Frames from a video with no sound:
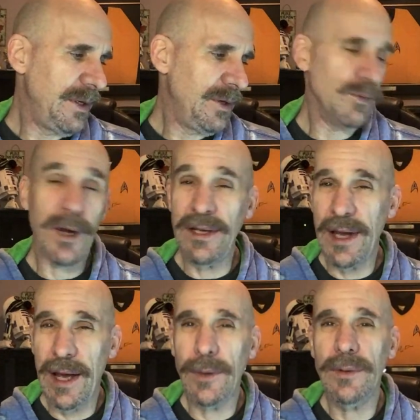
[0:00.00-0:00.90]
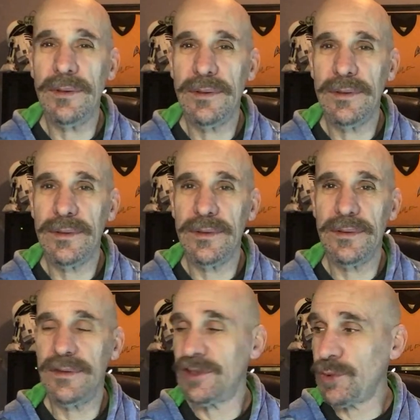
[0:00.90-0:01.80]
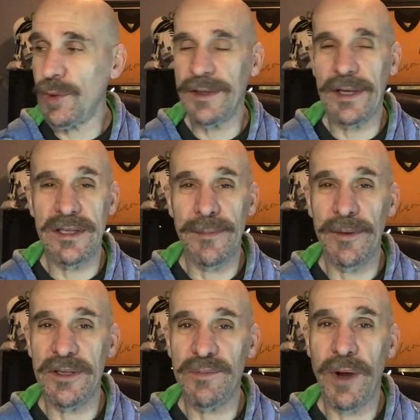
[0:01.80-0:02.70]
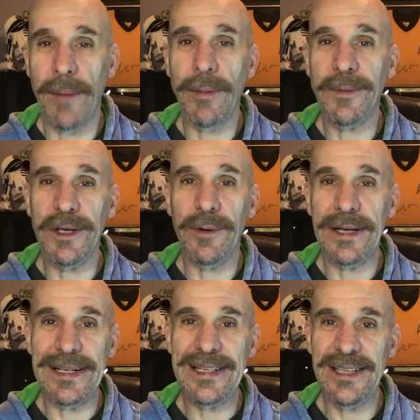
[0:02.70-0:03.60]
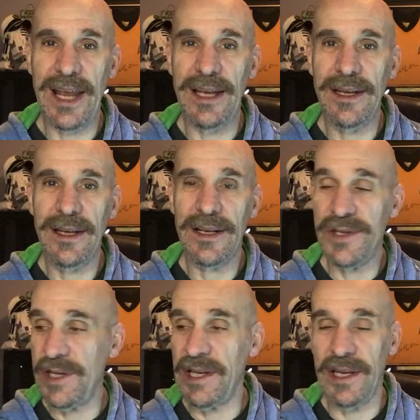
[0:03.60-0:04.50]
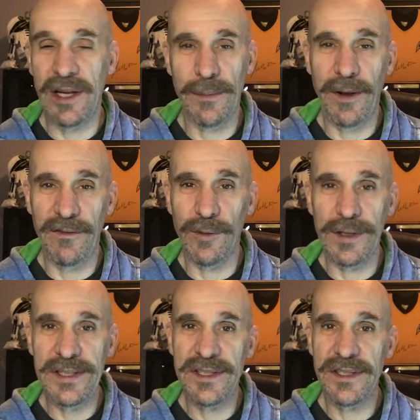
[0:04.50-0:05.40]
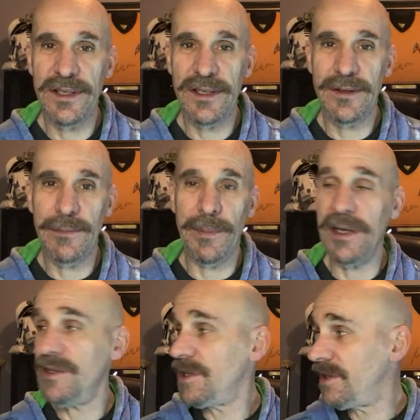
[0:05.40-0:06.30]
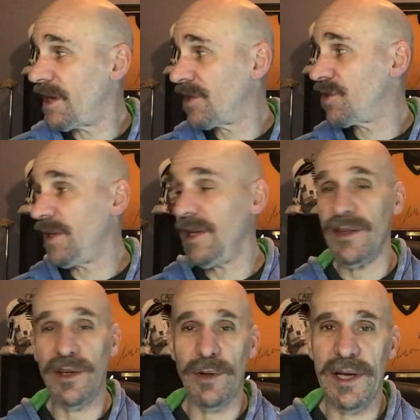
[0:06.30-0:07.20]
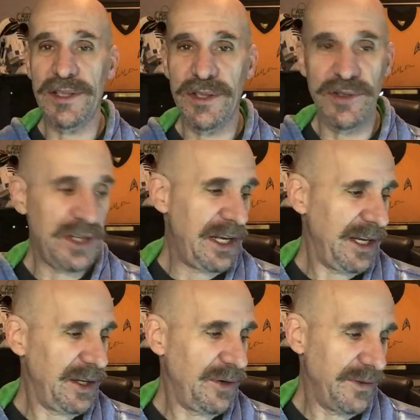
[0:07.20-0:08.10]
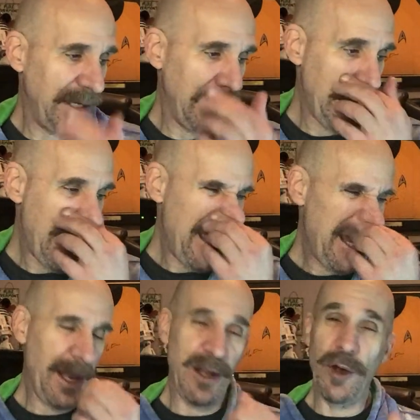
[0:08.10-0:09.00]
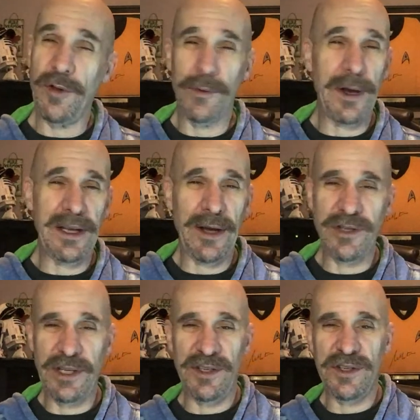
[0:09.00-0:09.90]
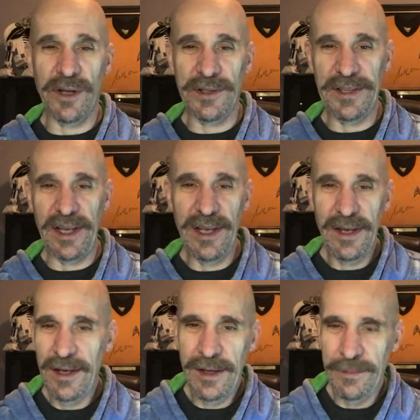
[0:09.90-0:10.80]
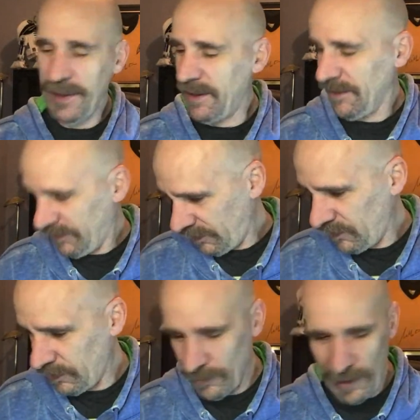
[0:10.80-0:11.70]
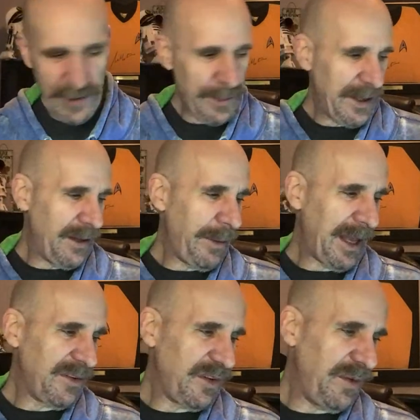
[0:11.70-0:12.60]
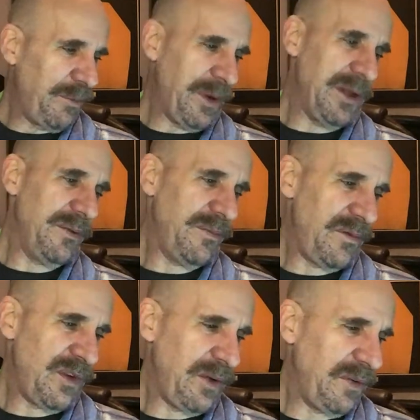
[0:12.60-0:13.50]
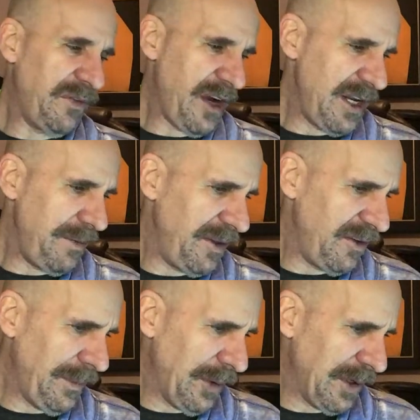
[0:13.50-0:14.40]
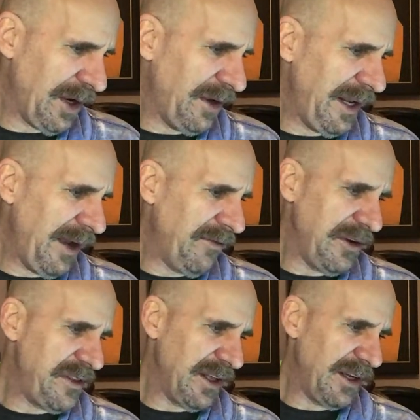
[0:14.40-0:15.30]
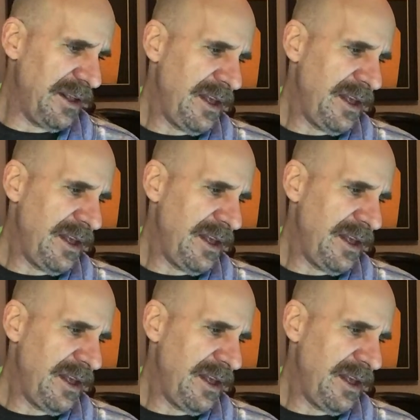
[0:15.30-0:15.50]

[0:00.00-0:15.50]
Right now, Squirrel Nut Zipper is probably going insane because she can hear my voice, but she's actually in the garage, so she can't get over here. And I know that right now she's salty because she would rather be in the basket, but she was fighting me this morning on everything.